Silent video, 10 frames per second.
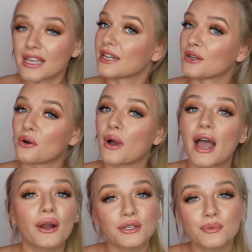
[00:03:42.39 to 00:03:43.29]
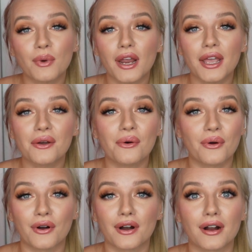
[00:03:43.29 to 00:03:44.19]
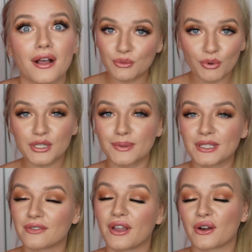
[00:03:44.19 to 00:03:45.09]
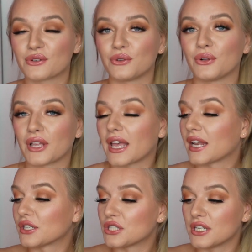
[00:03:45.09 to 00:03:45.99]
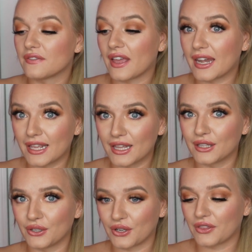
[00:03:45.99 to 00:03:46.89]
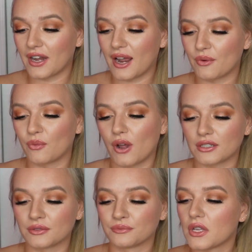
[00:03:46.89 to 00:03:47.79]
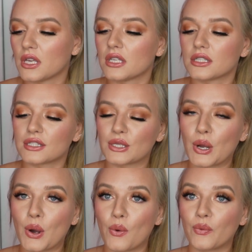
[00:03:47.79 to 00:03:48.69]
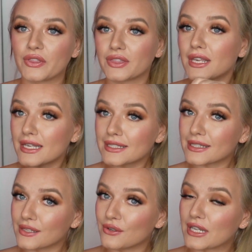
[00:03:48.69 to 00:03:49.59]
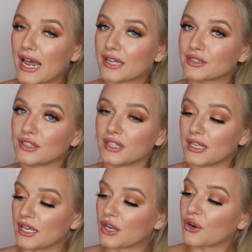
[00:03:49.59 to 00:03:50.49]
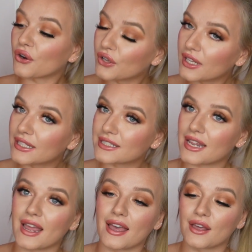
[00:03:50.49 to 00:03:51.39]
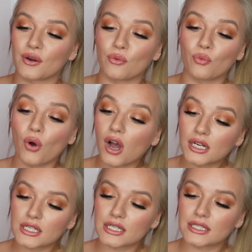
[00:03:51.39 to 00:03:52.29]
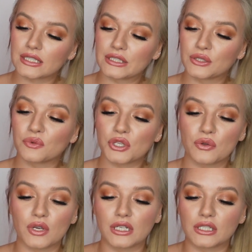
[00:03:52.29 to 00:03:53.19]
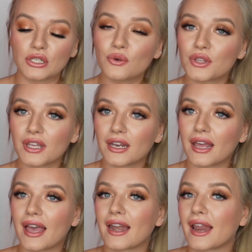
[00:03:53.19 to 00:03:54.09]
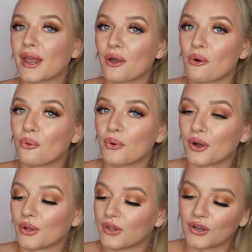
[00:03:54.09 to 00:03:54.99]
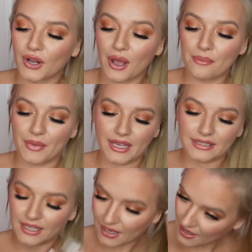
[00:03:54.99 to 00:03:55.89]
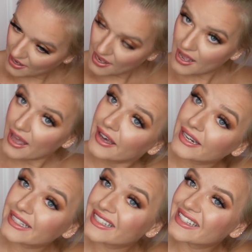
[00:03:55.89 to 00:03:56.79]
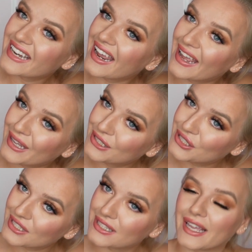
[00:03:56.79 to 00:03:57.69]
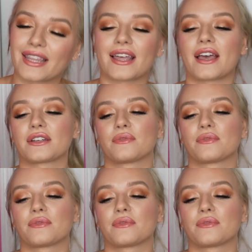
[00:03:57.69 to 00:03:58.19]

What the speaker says: No hairspray or super expensive hair tool can achieve any look that I would want. So with this, you can actually curl it and wand it and do what you need to do with it, and it will look amazing and stay just like that.